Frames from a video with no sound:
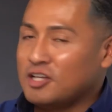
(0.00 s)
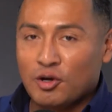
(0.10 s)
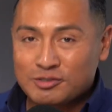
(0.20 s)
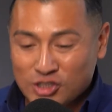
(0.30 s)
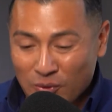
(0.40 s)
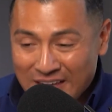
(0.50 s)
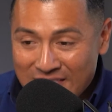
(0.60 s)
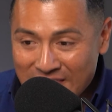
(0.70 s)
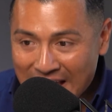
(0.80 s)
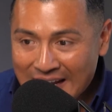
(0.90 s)
You know, so
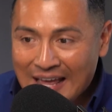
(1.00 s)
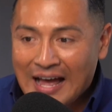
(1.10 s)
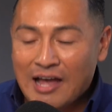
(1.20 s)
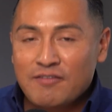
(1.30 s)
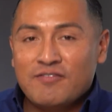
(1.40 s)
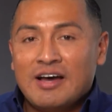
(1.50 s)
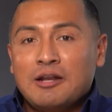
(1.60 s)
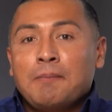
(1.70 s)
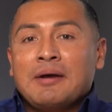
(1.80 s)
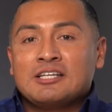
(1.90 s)
in that I
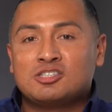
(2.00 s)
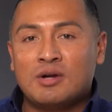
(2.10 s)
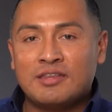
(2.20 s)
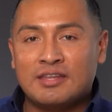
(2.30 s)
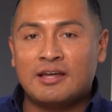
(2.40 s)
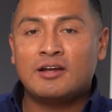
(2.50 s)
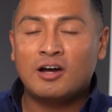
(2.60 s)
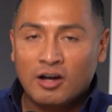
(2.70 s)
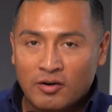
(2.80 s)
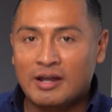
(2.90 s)
find my strength. That
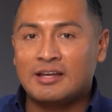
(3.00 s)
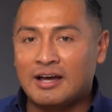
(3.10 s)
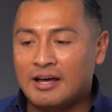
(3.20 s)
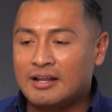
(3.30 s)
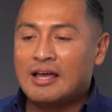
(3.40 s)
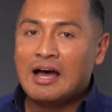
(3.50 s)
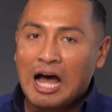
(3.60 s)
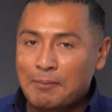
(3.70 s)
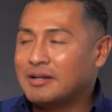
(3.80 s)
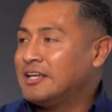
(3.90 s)
all right, God,
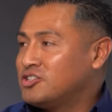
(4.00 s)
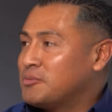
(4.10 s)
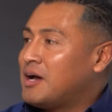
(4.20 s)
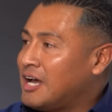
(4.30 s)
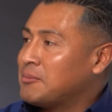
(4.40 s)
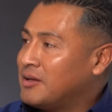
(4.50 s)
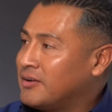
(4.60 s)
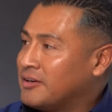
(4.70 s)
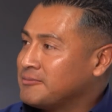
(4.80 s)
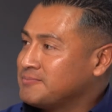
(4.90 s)
I'm gonna need you behind me out
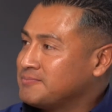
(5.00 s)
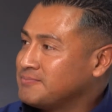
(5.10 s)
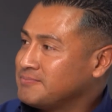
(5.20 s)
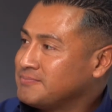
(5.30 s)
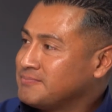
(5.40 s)
here. Mm-hmm.